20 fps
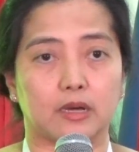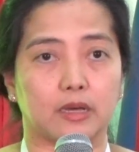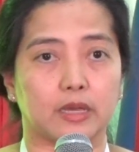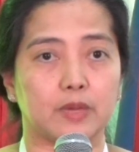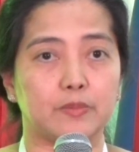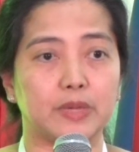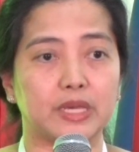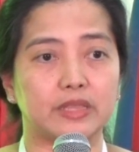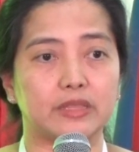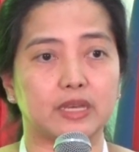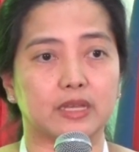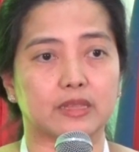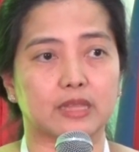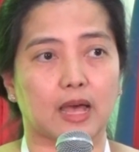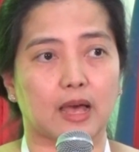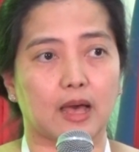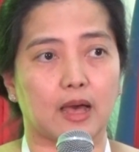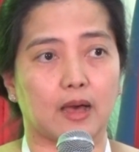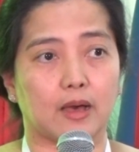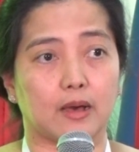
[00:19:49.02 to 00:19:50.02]

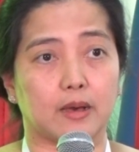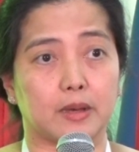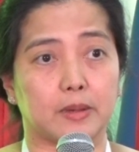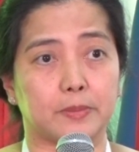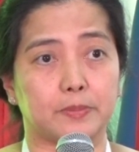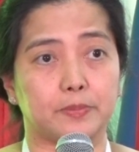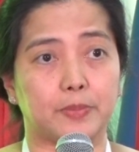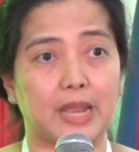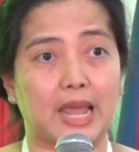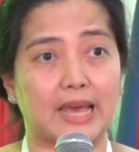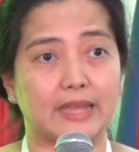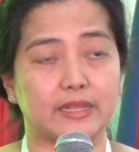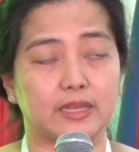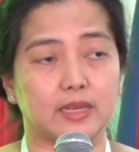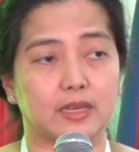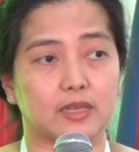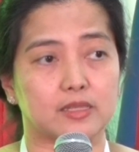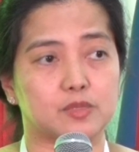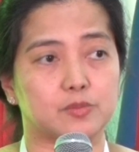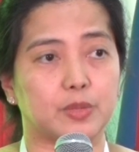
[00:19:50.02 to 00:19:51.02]
immediate
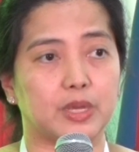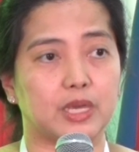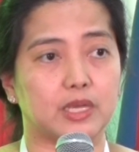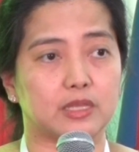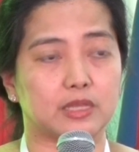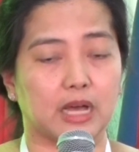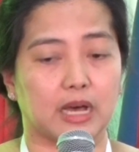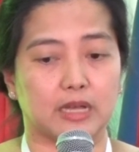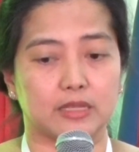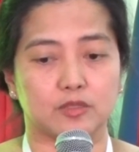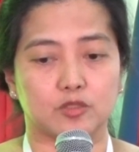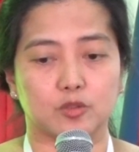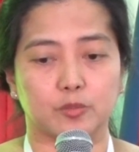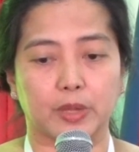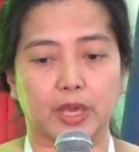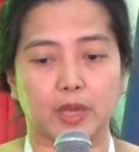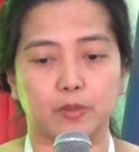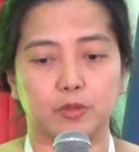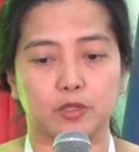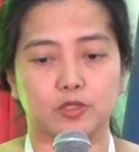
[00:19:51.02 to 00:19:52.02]
planning is being done to
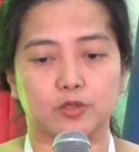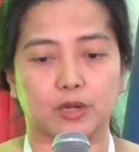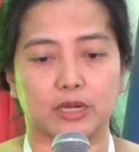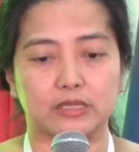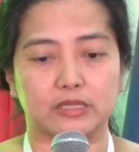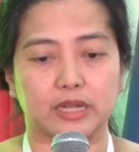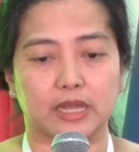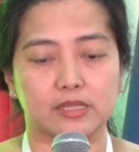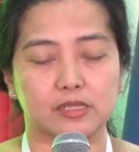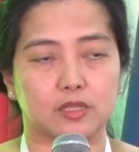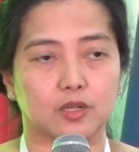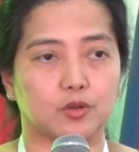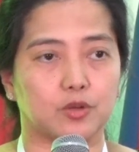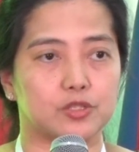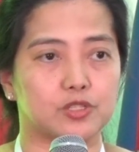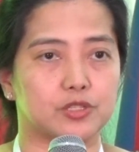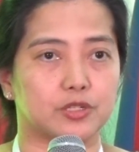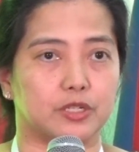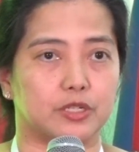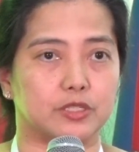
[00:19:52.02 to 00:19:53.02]
be able to address the
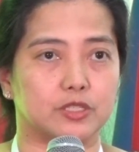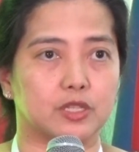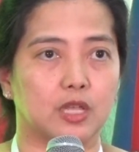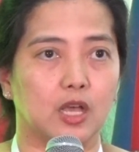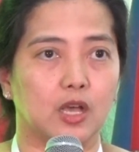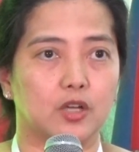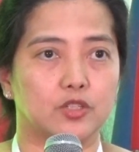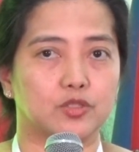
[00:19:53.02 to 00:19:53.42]
concerns.